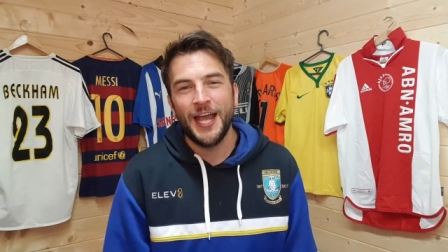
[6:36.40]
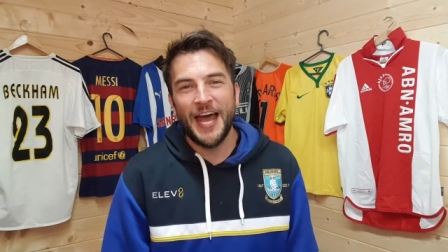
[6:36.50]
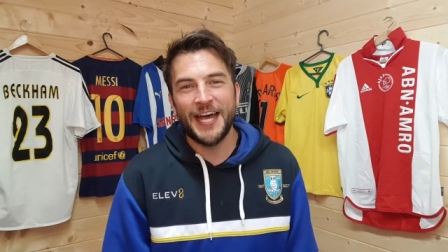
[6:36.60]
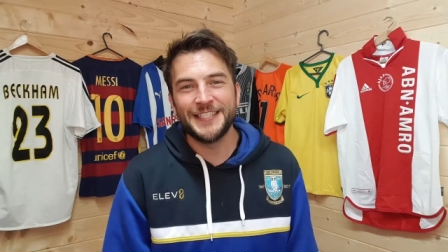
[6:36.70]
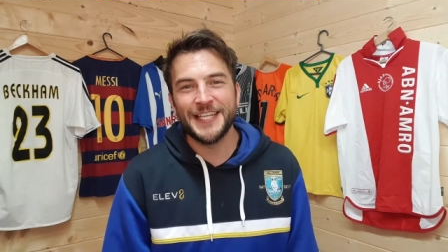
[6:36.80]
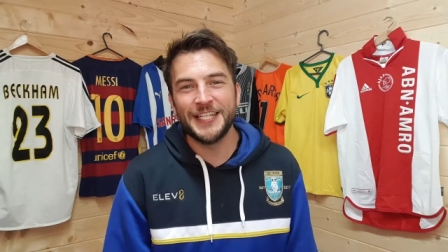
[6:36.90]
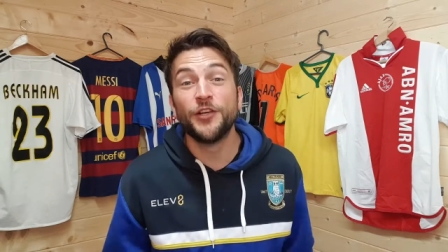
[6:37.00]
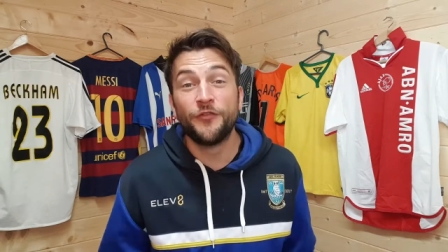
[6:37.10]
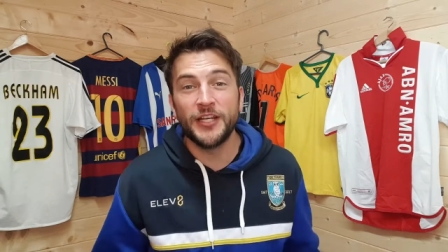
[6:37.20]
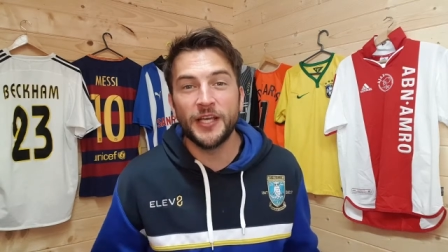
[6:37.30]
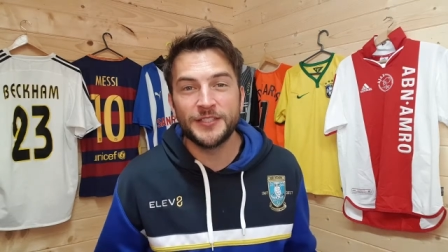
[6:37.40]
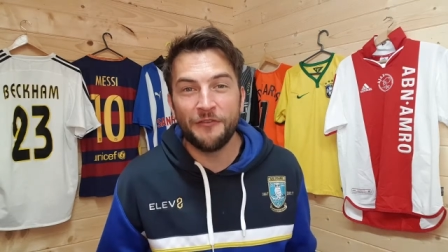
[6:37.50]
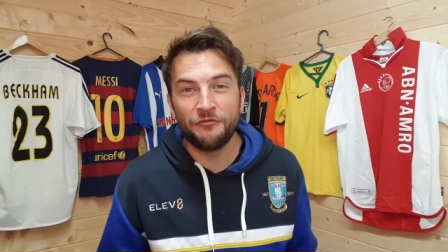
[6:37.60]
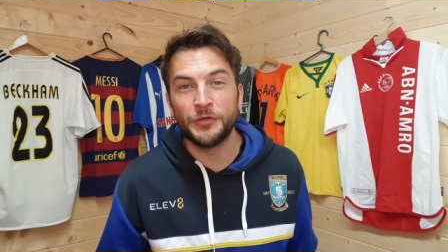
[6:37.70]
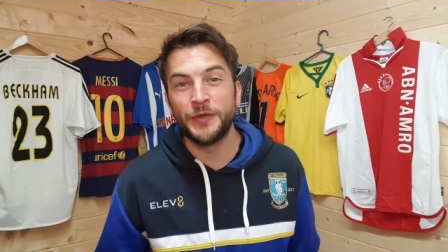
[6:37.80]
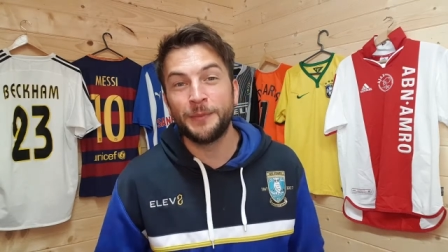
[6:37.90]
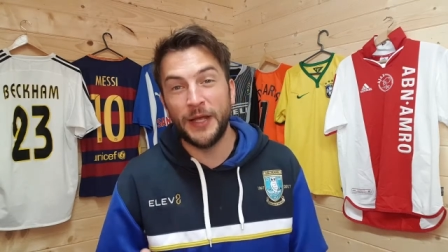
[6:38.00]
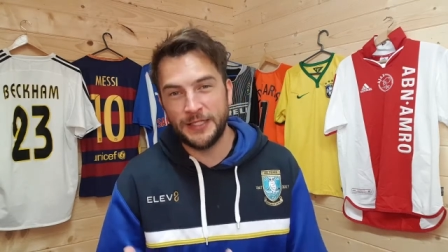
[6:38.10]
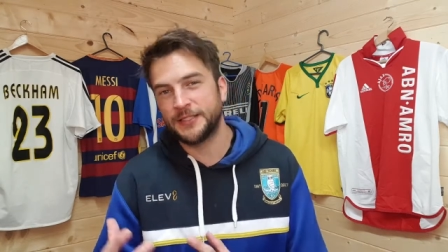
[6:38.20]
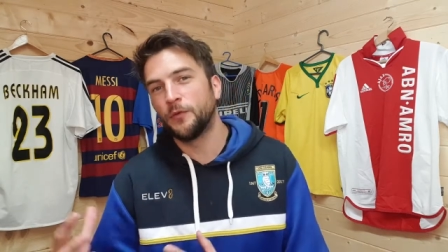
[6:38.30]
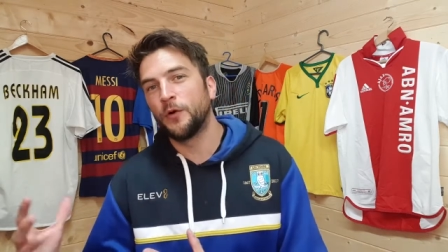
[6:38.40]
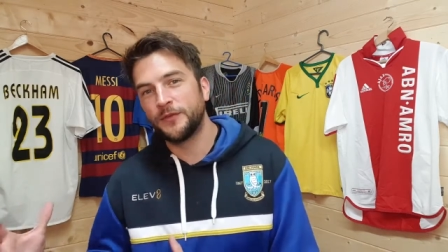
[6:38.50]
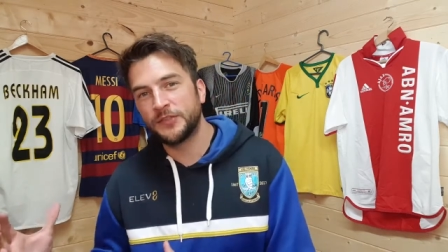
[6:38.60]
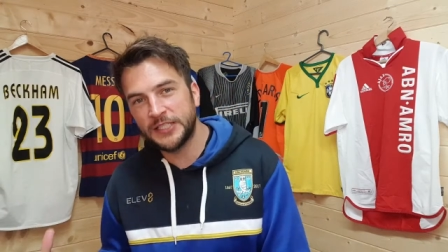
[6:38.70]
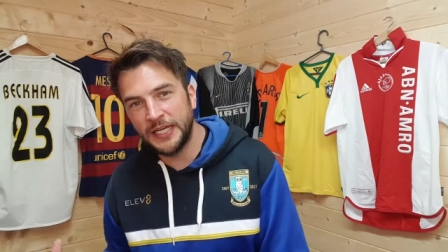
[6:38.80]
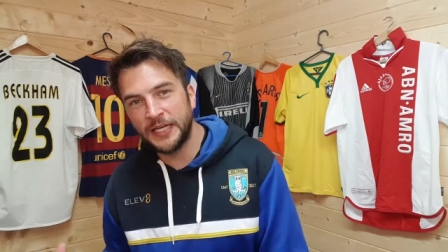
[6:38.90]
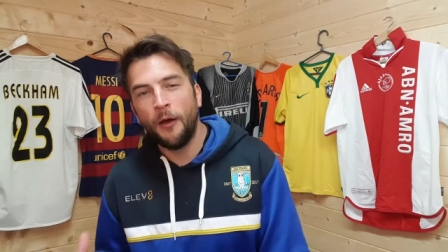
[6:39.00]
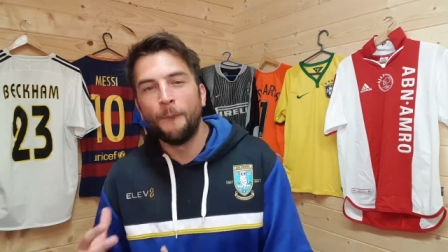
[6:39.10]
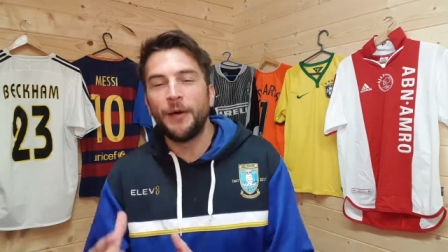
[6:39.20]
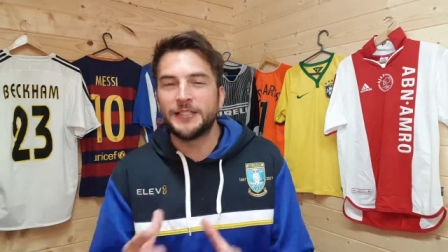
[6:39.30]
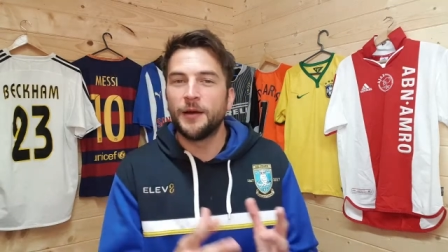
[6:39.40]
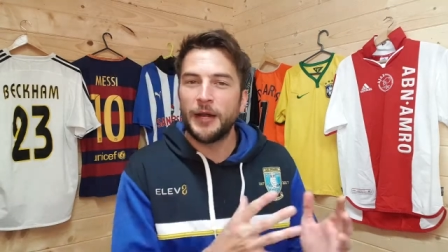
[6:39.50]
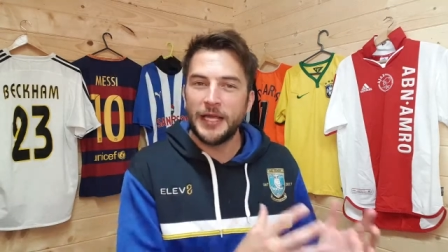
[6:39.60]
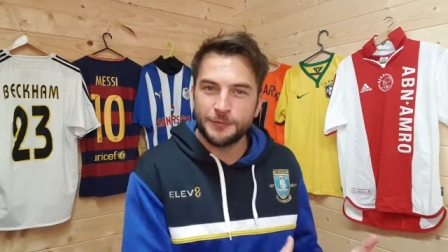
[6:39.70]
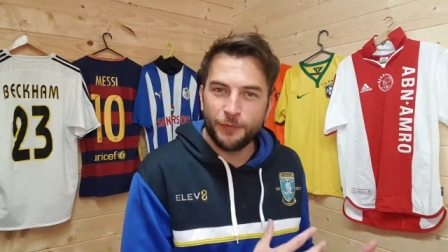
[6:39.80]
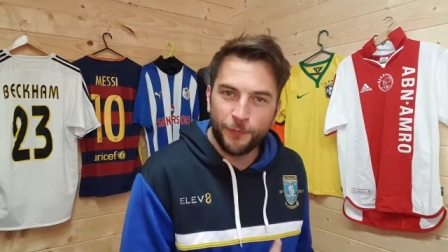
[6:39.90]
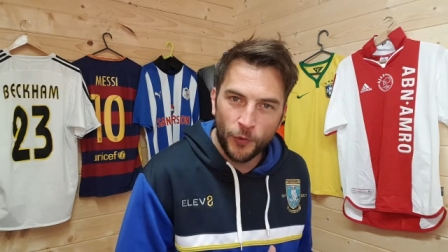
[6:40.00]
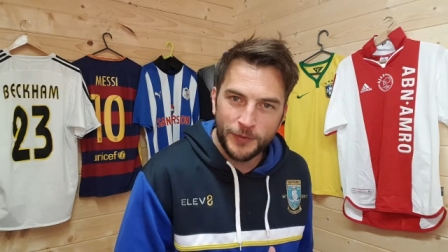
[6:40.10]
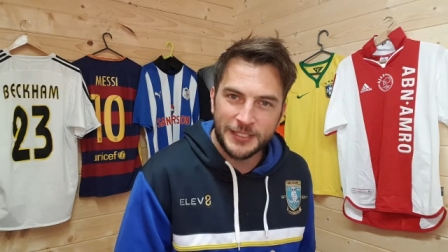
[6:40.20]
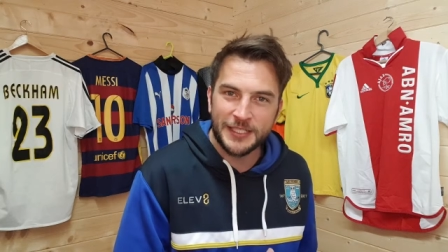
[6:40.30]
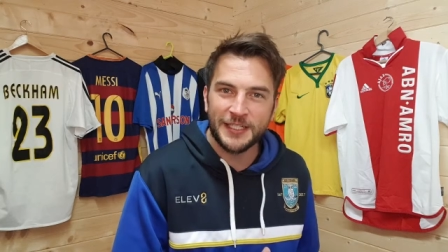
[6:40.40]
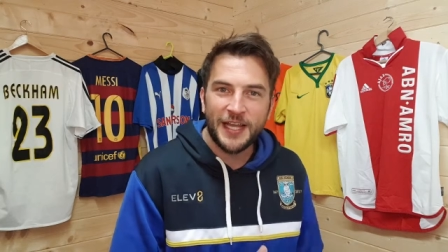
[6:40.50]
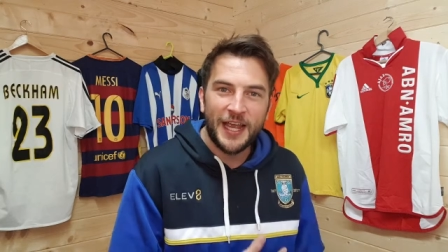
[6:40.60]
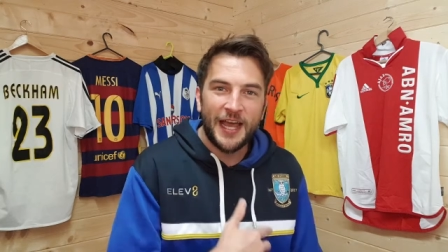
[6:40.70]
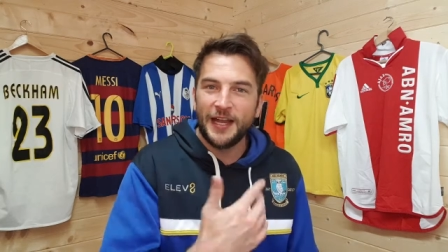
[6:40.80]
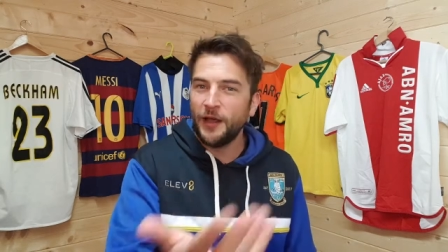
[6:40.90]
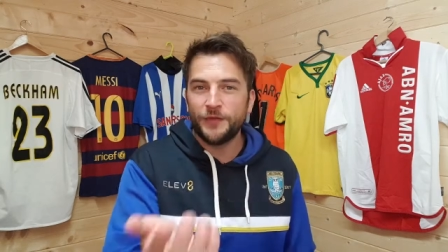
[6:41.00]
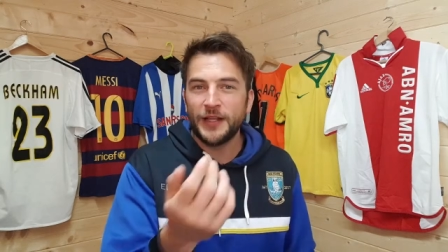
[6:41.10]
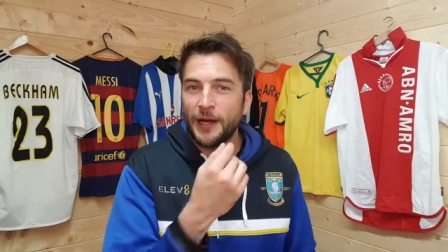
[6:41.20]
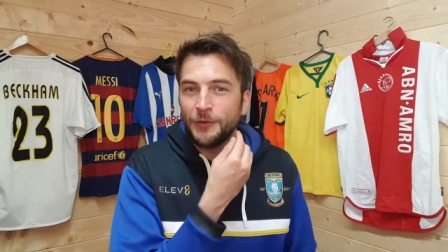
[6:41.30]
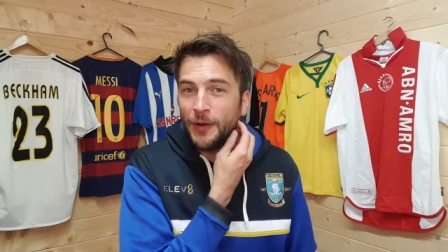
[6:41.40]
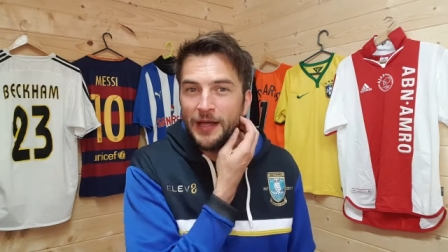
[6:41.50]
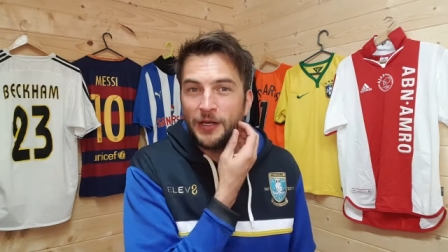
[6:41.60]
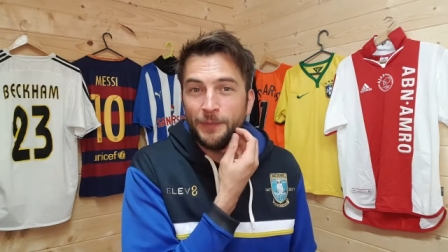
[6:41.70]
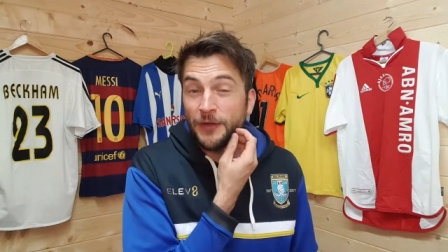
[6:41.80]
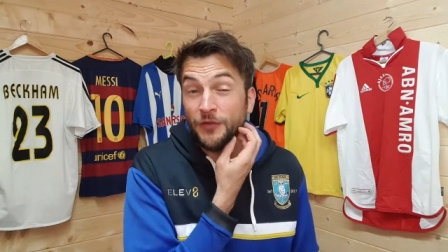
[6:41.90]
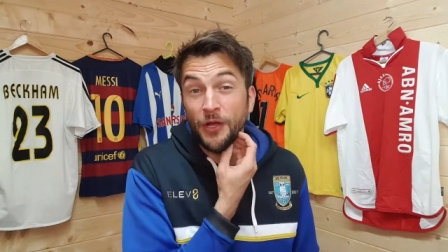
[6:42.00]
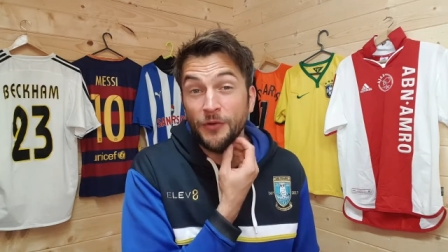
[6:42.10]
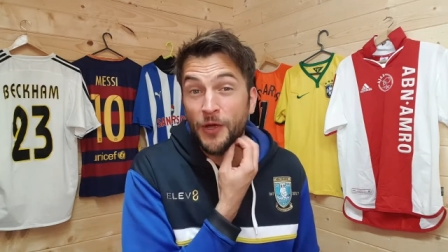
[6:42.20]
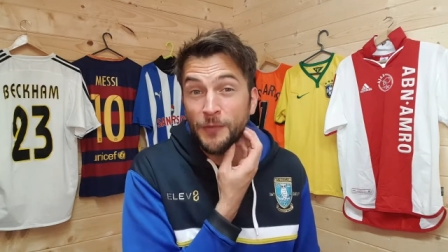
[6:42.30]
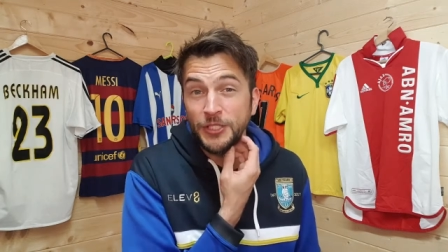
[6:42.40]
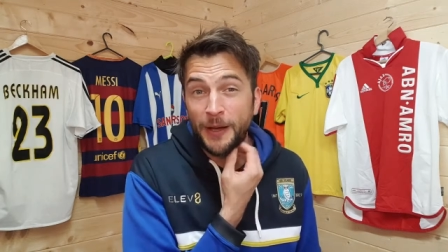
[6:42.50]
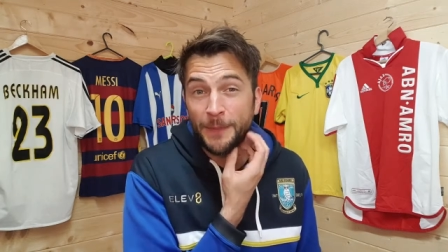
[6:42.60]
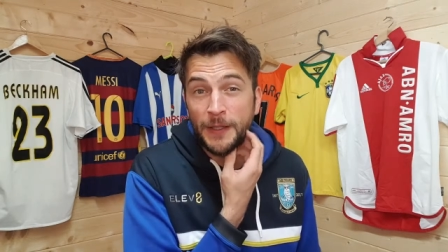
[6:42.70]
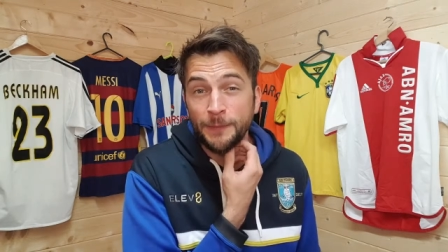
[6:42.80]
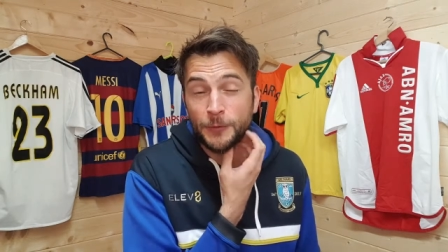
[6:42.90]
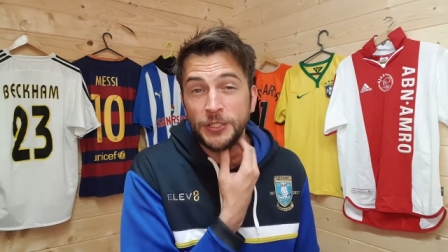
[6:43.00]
and do videos every week based on what we've seen, based on players' performances, and hopefully help you out a little bit if you don't know much about people.